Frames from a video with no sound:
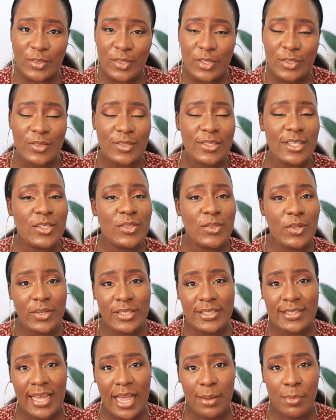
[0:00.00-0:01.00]
So in today's
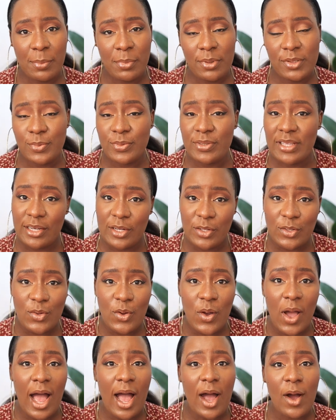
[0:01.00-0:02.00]
story time, I'm going to be telling
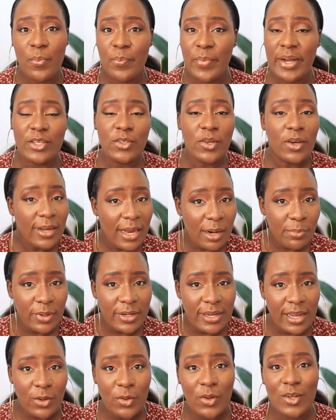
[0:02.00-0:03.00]
you how my younger
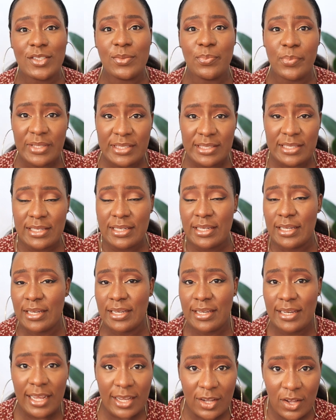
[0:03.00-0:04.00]
brother got missing
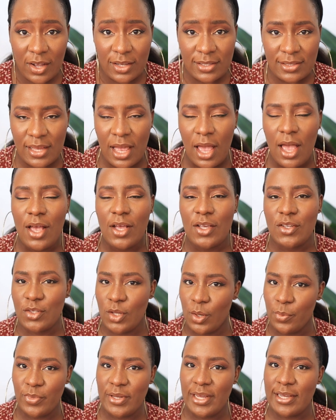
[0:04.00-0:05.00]
in Lagos
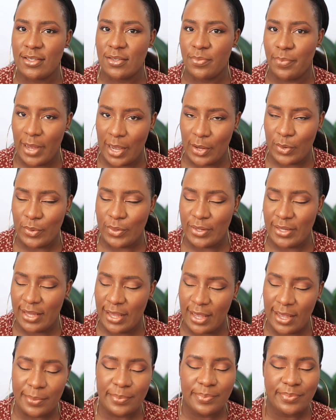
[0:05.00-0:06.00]
some years back,
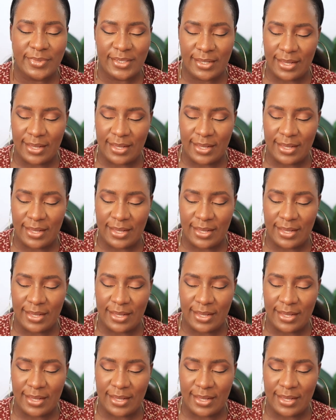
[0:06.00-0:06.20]
okay?